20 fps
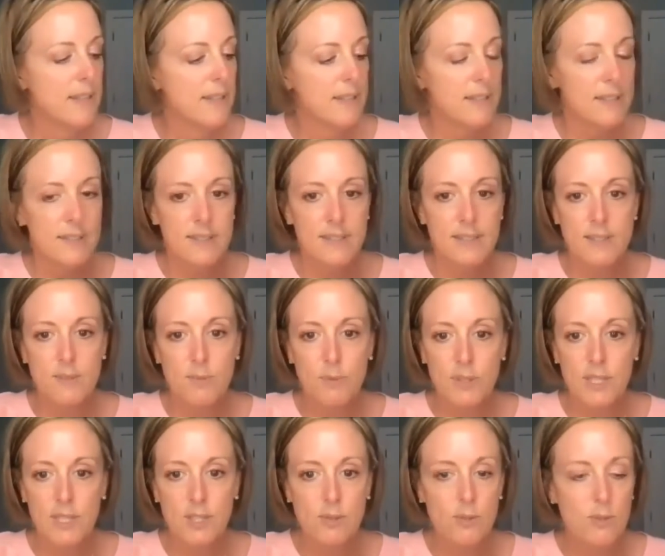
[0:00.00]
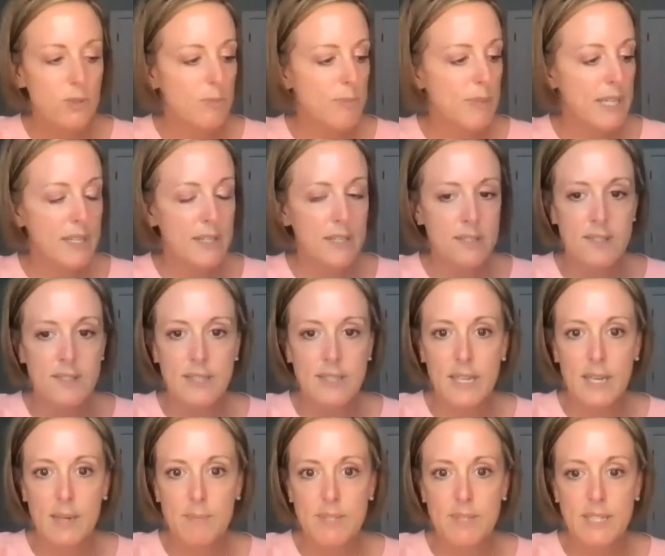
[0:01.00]
it's really cool because it
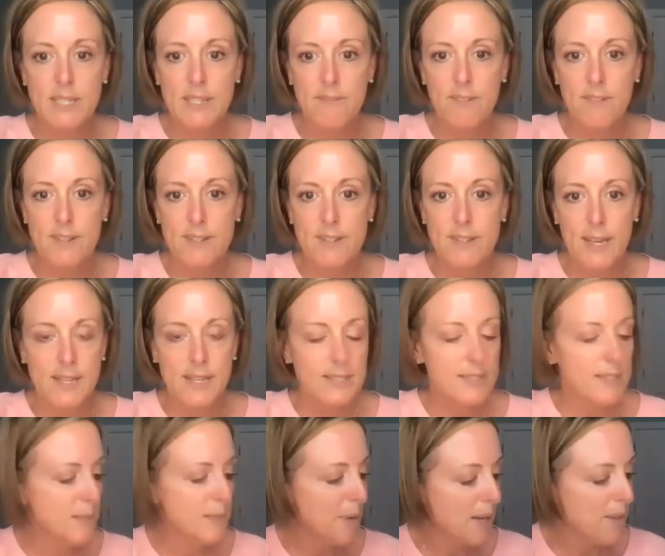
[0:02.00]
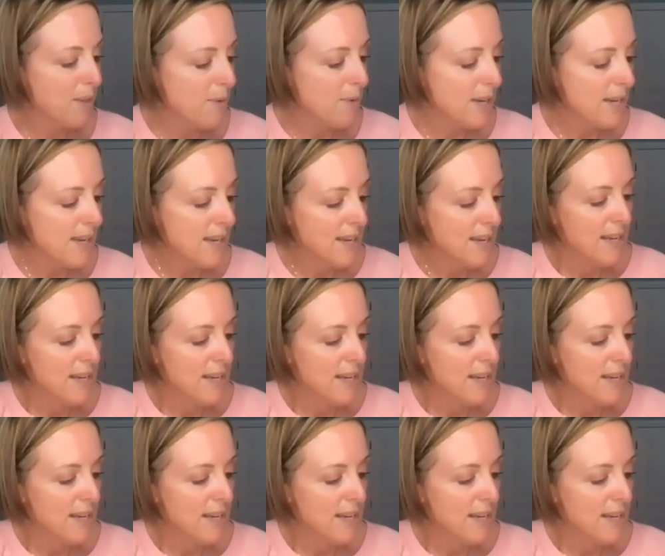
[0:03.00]
comes in different sizes, by the way.